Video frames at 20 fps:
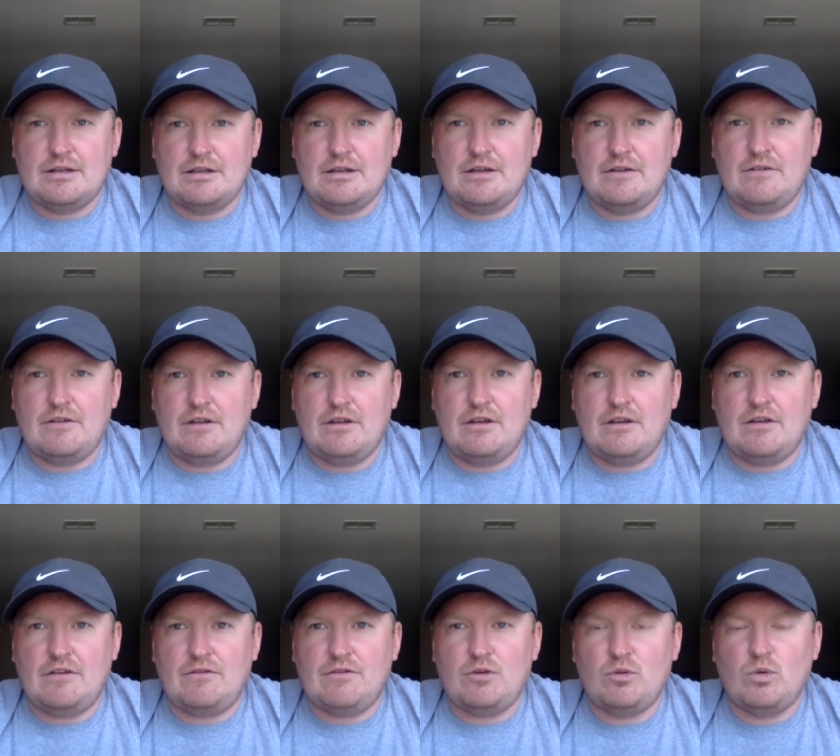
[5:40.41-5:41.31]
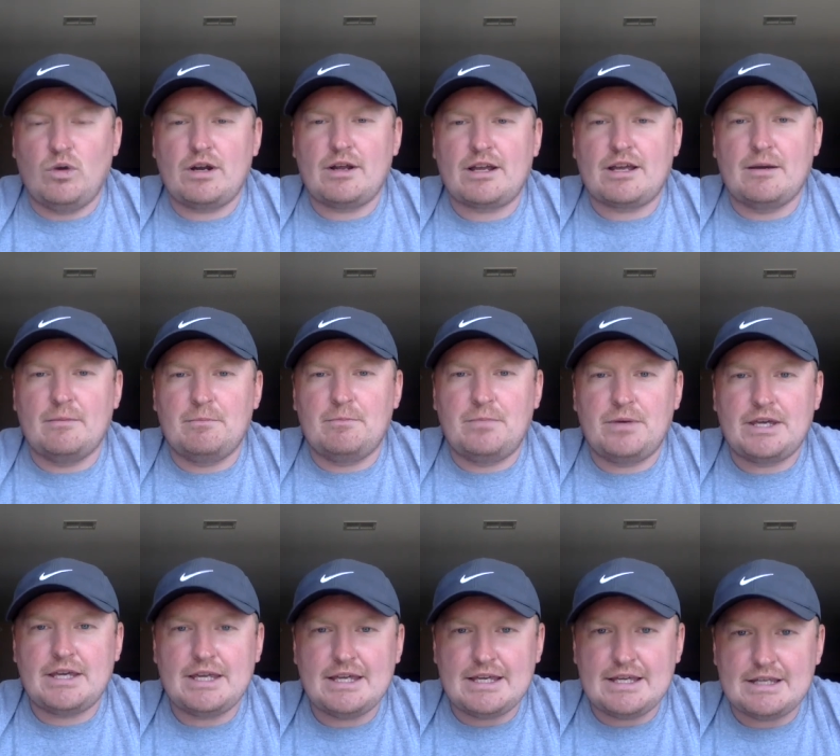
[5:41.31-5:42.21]
If you want to
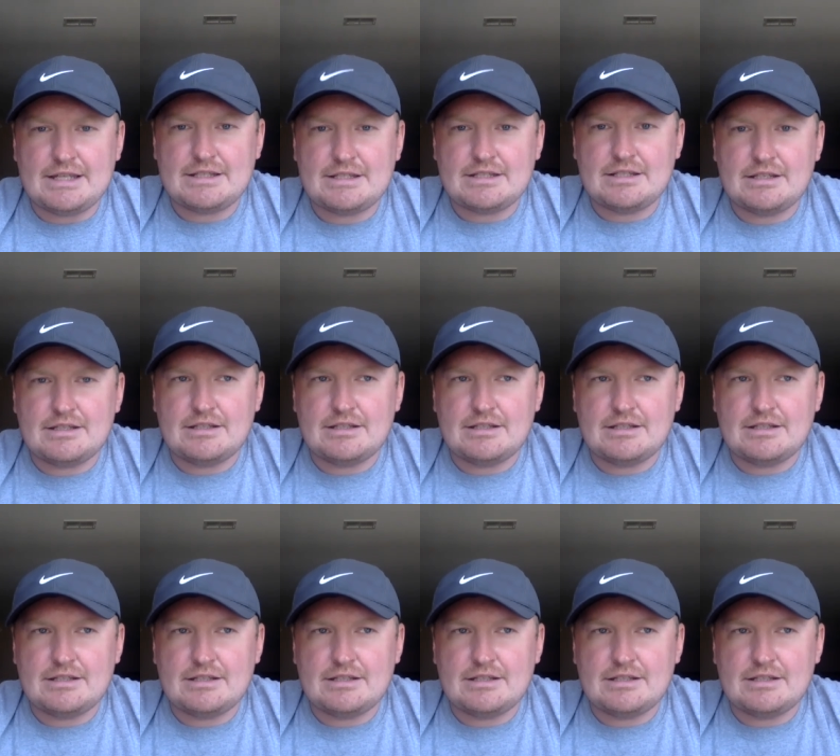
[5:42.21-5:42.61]
compete,